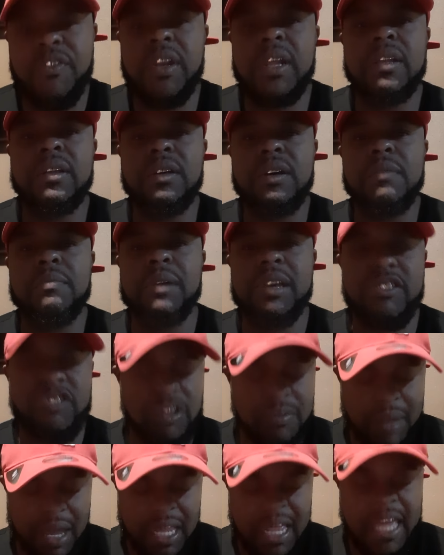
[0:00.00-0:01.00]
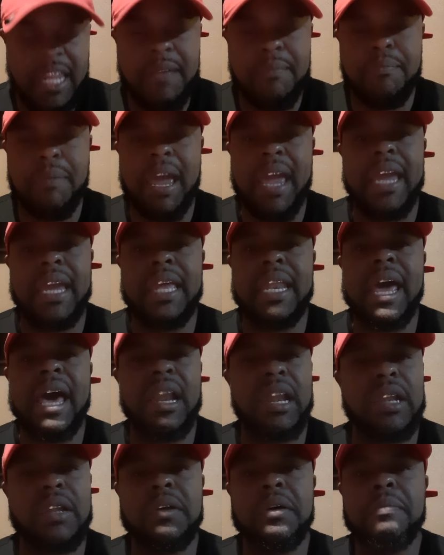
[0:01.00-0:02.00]
it a little bit. She may let him bang it
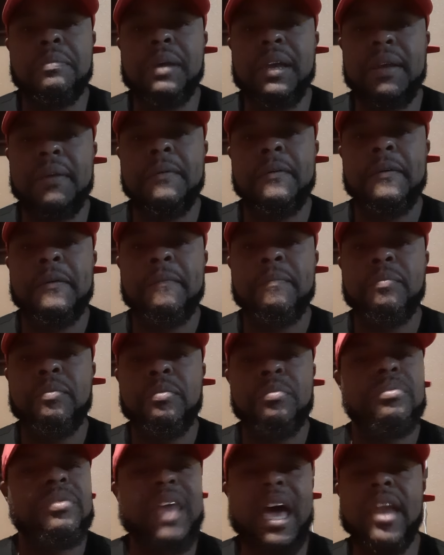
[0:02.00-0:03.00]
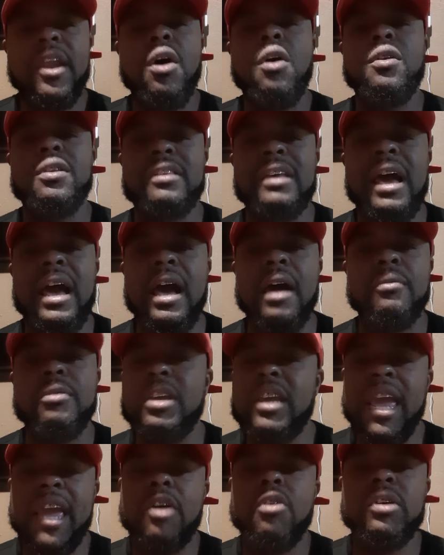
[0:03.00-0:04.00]
out a little bit. Not all the time.
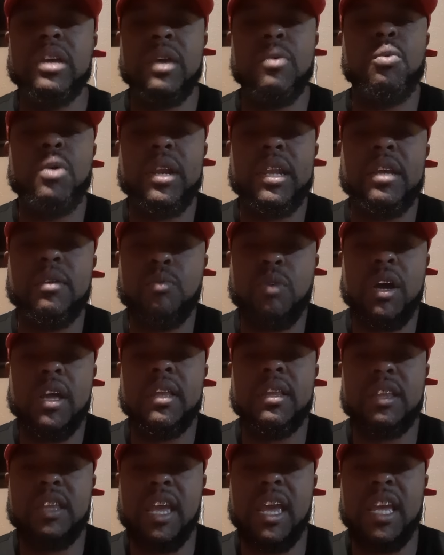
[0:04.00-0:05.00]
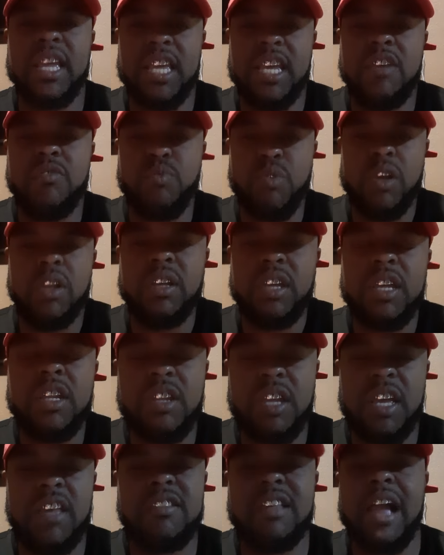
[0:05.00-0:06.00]
He ain't gonna get what he what that he really
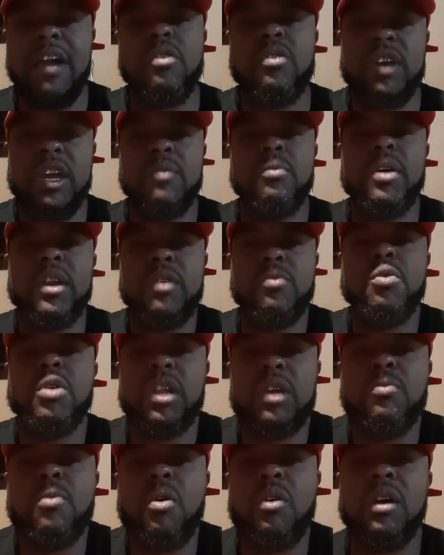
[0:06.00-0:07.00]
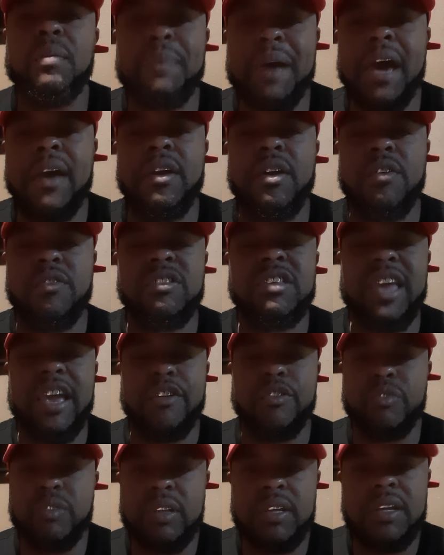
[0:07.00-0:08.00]
he, he's not gonna get what he really want up out of her
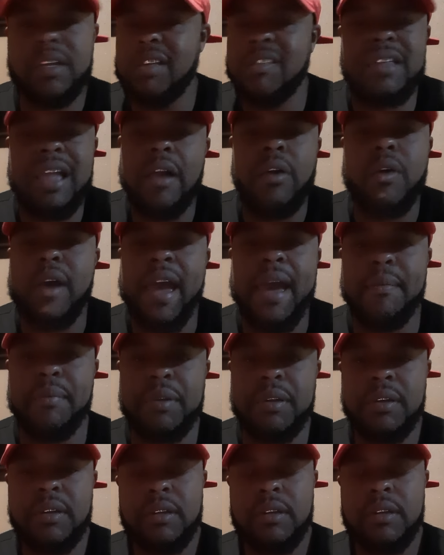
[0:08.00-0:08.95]
sexually. It's not gonna happen.